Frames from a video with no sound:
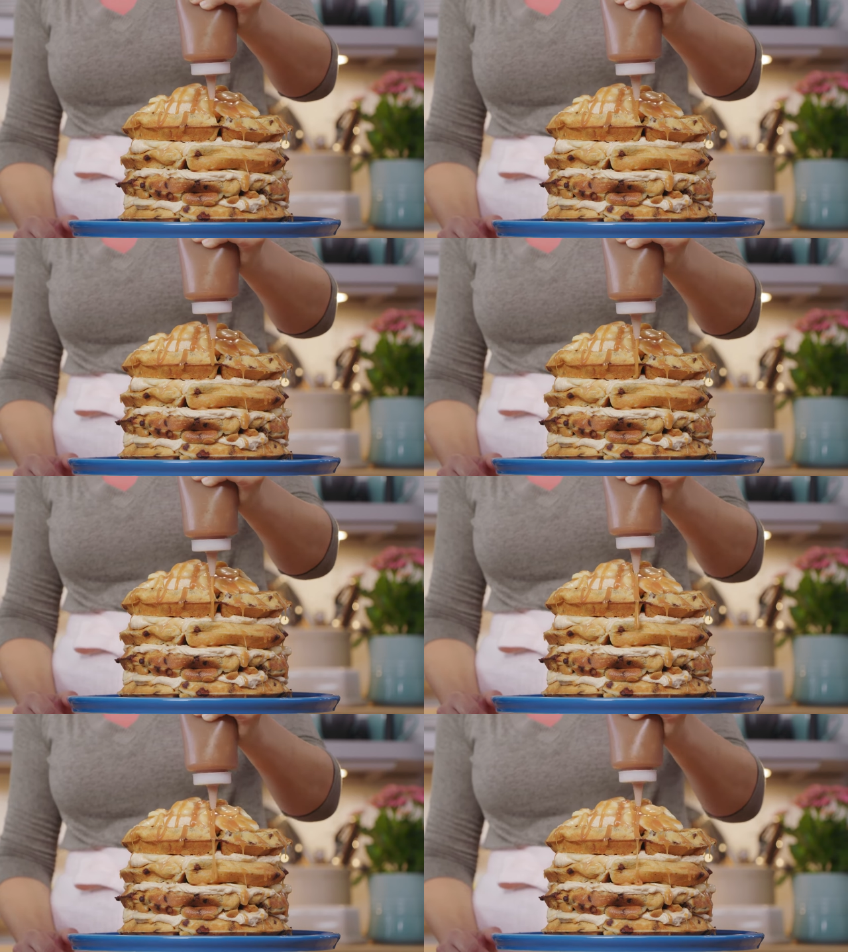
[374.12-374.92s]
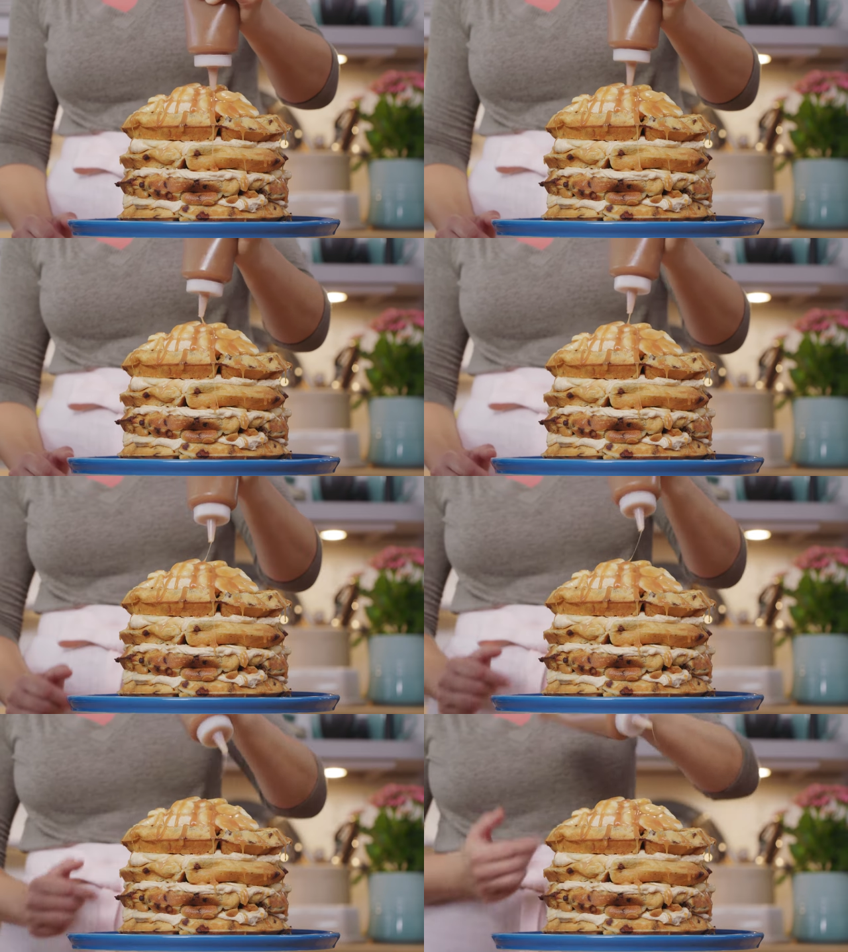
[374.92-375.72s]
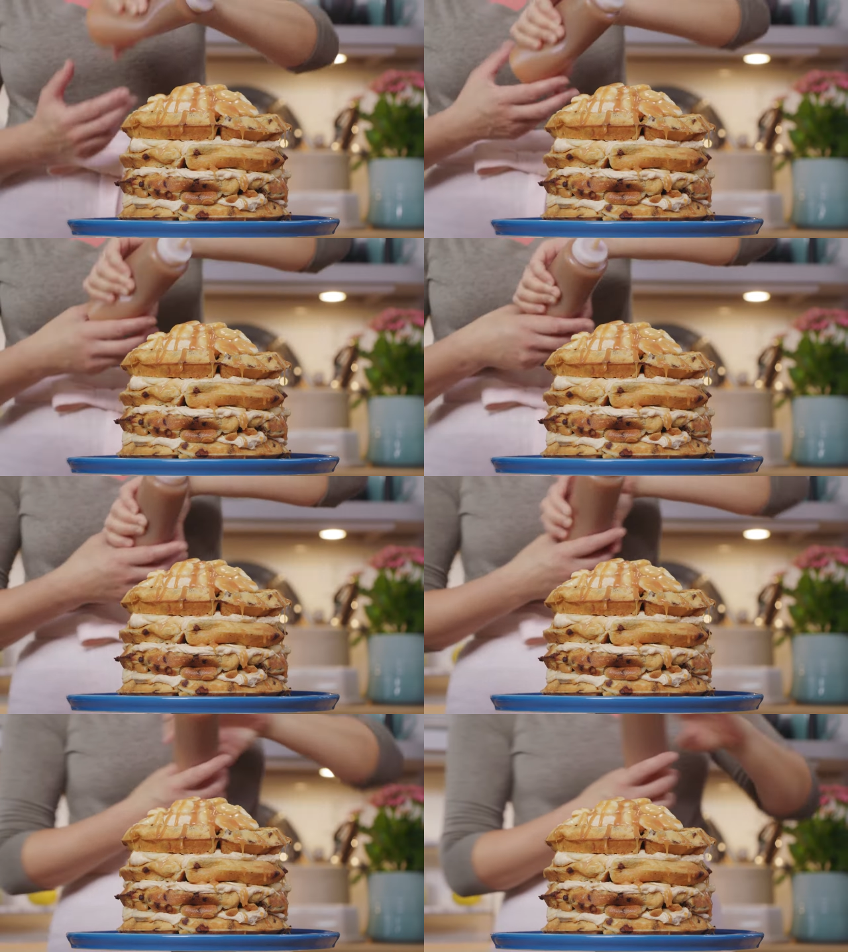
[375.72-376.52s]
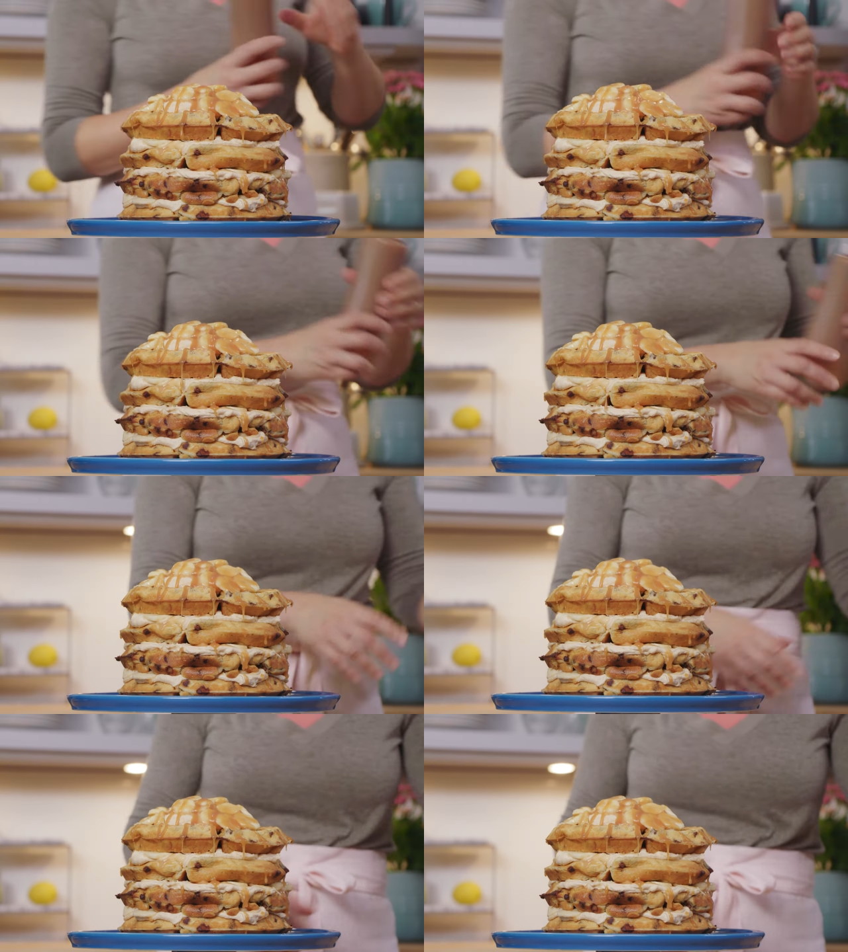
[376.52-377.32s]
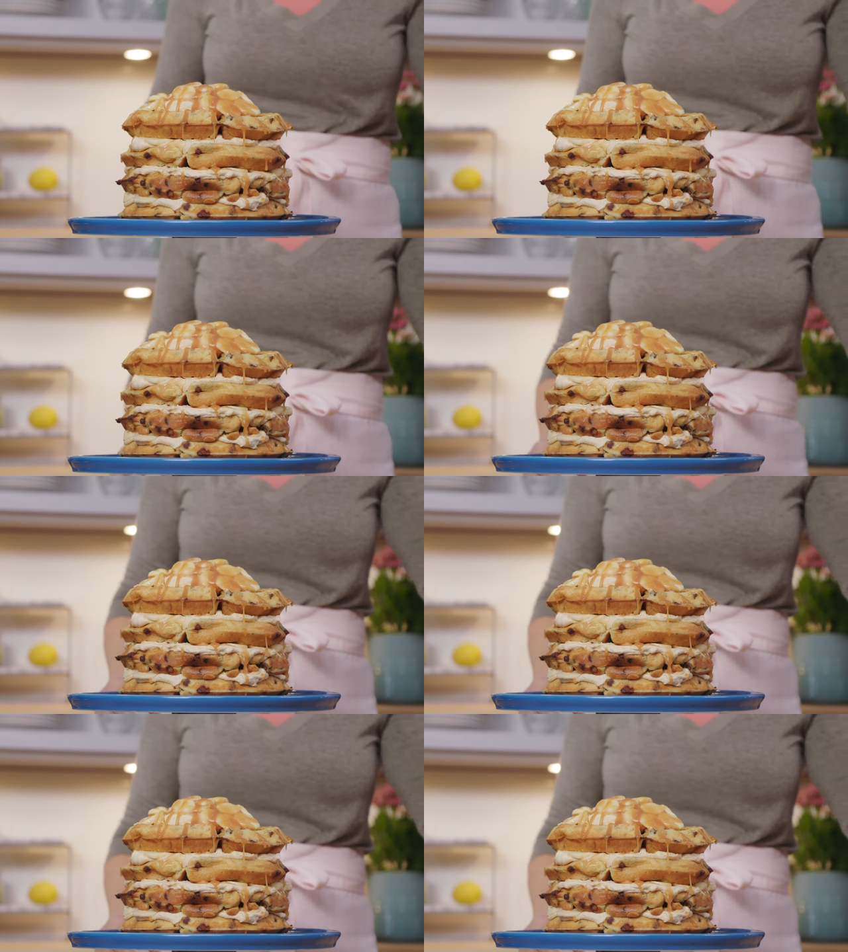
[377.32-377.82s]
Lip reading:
Nobody's mouth can be seen.